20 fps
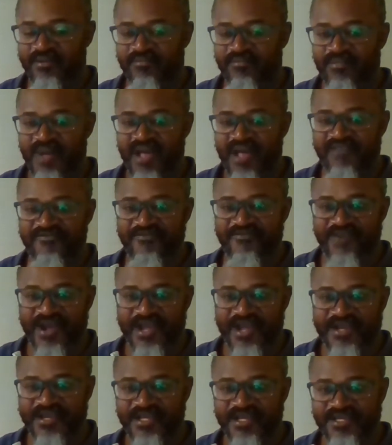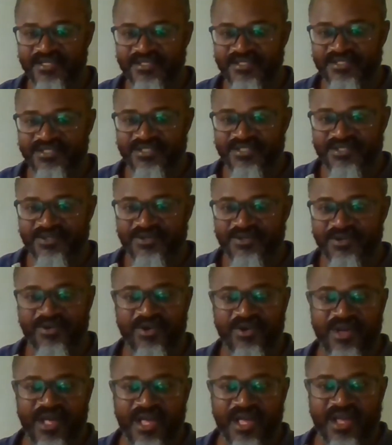by Friday, so
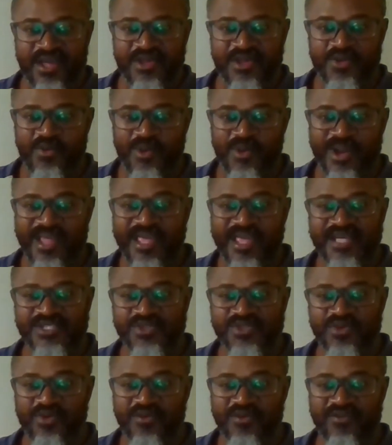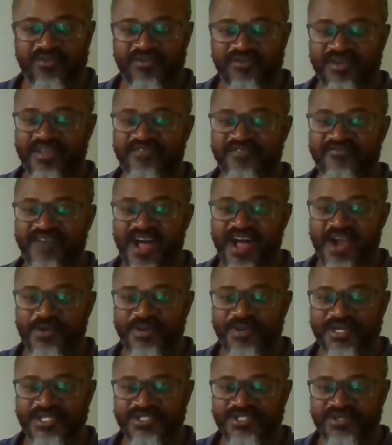you will get some
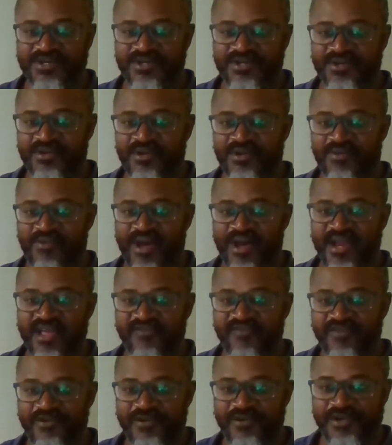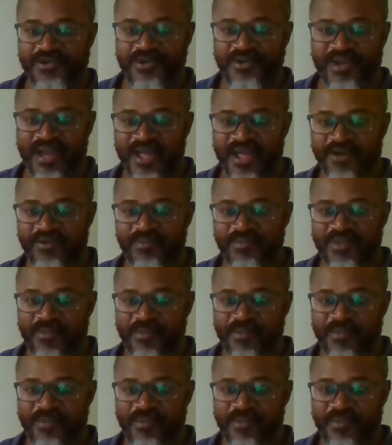evaluation. Whatever we do now will be